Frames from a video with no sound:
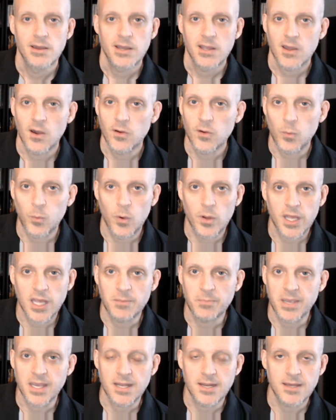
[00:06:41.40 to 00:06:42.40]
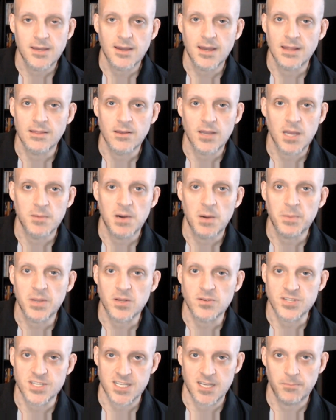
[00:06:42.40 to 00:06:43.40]
Go to Wikipedia and look them up,
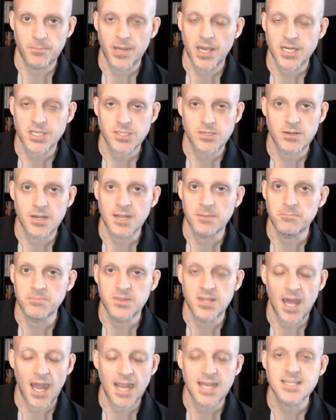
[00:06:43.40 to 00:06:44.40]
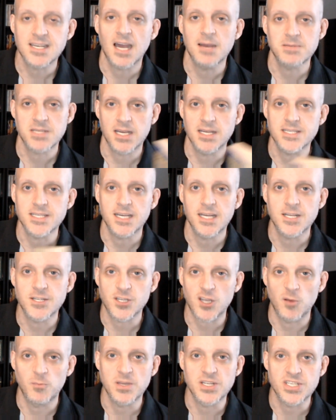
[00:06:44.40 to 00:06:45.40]
and you'll see a picture. And 9 times out of 10,
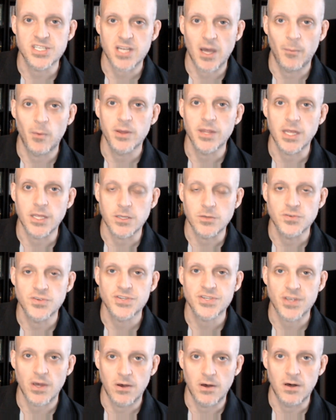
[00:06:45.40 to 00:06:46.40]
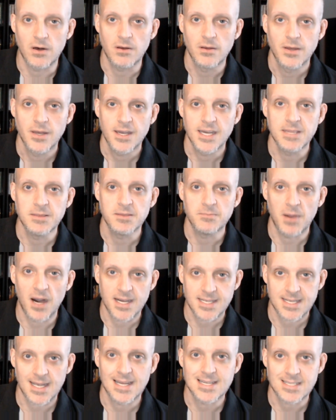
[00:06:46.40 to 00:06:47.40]
it's going to be someone that you saw in
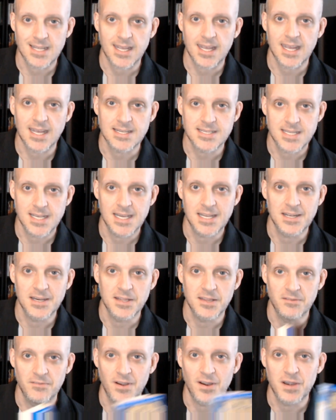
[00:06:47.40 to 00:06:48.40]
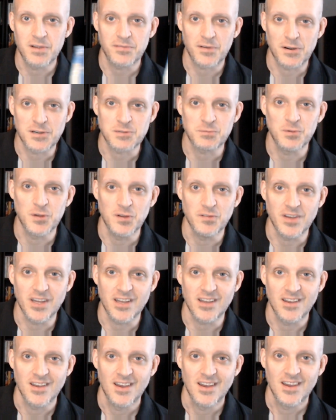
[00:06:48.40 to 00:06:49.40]
Mos Eisley Cantina in the very first
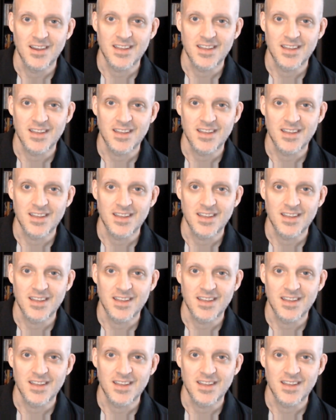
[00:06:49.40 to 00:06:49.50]
movie.